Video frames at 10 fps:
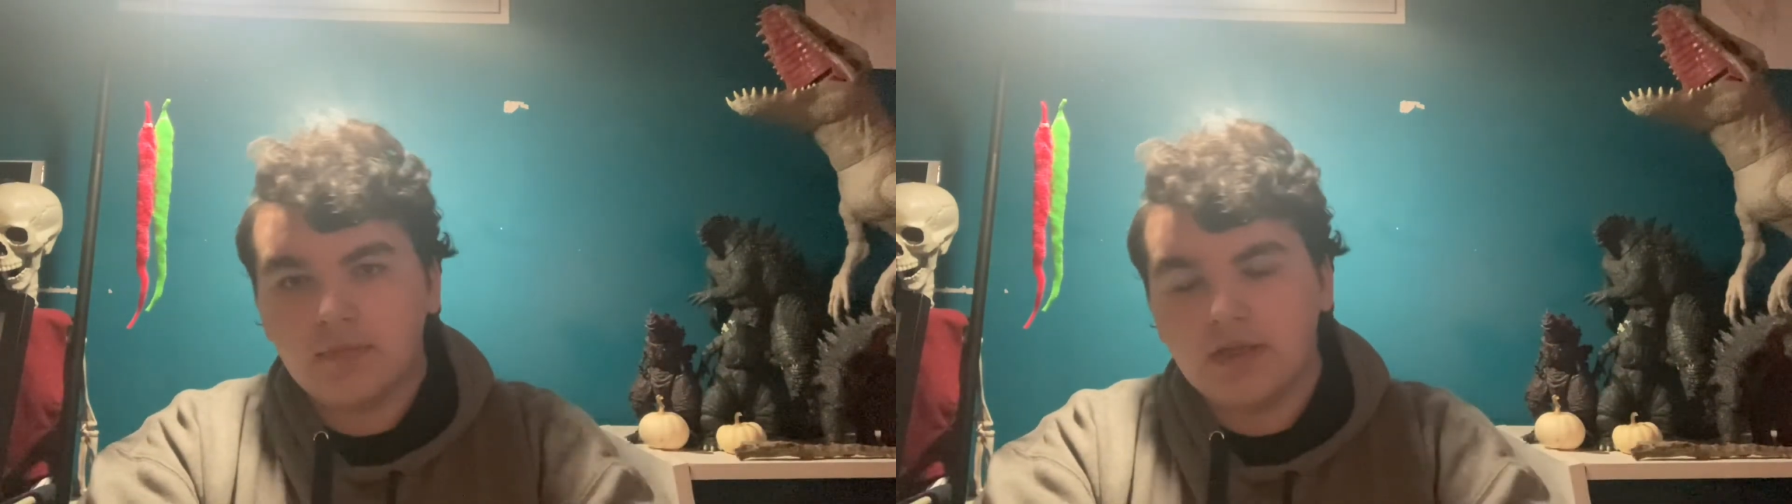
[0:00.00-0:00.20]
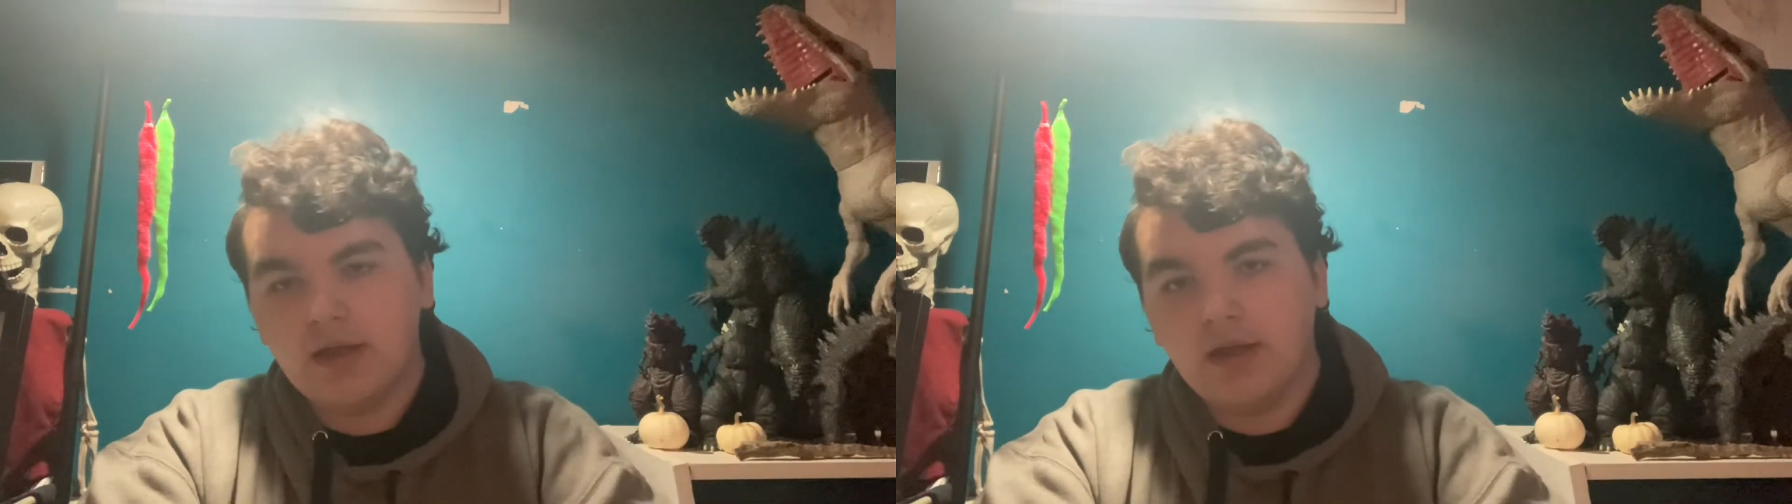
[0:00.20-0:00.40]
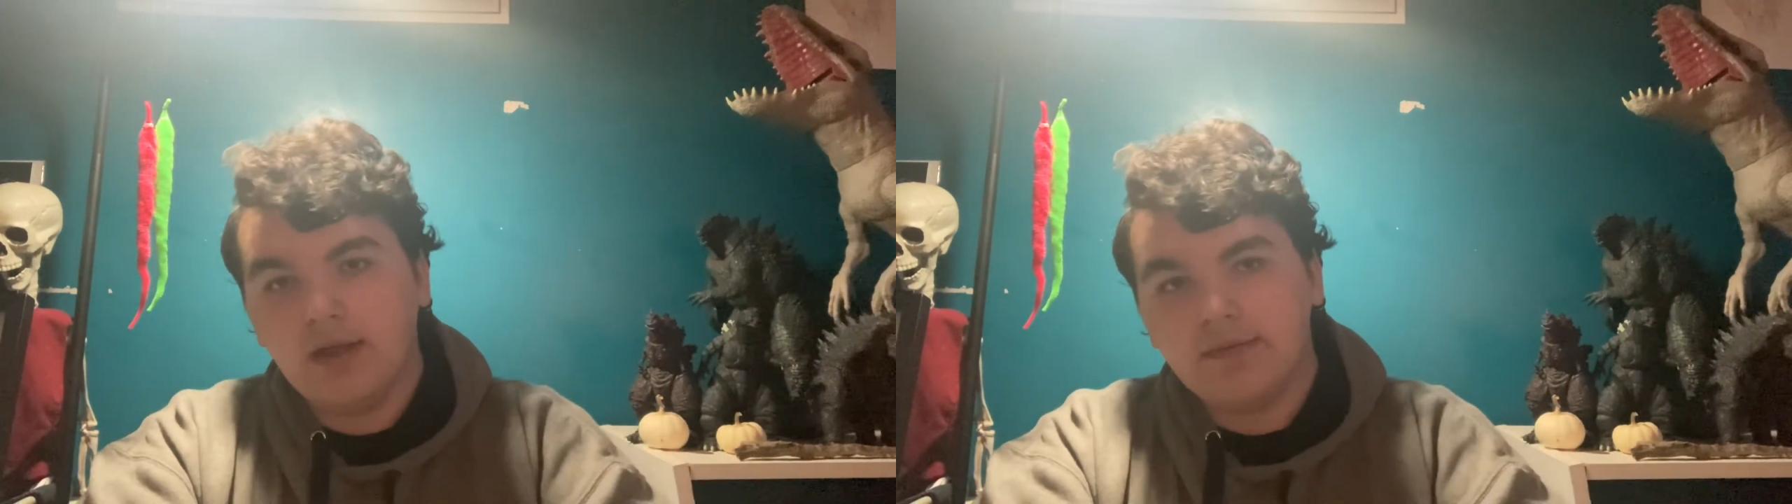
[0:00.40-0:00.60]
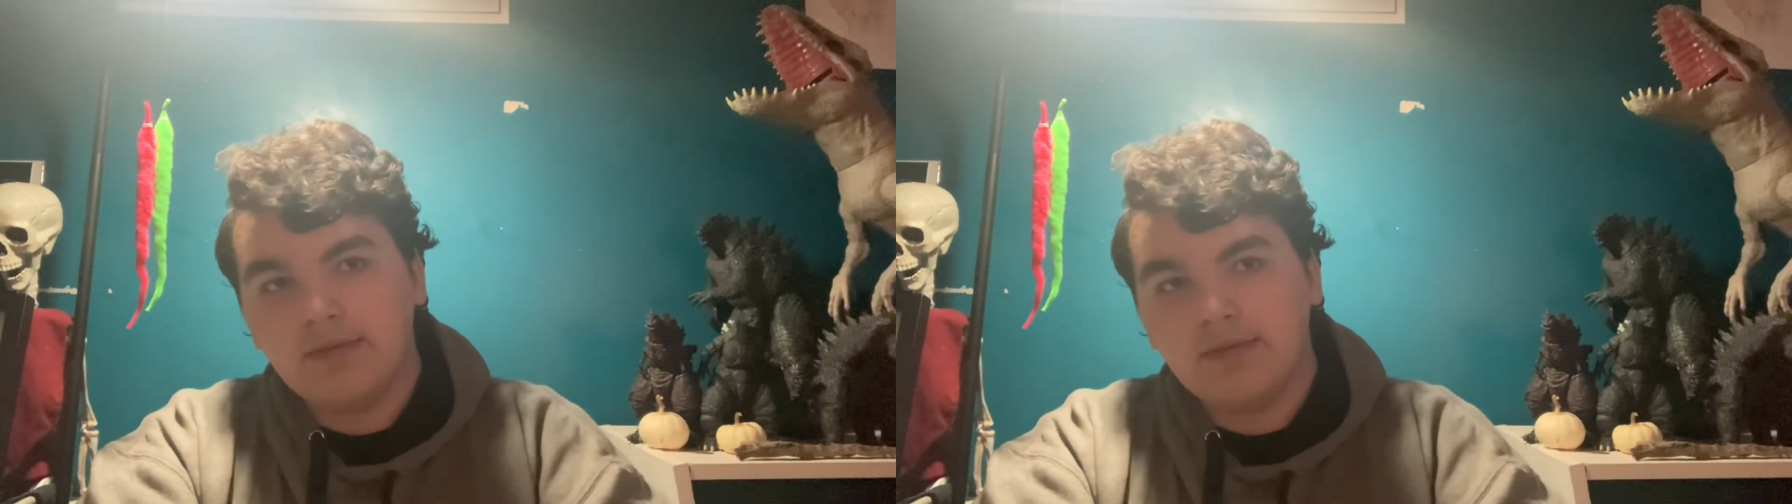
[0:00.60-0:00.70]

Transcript: And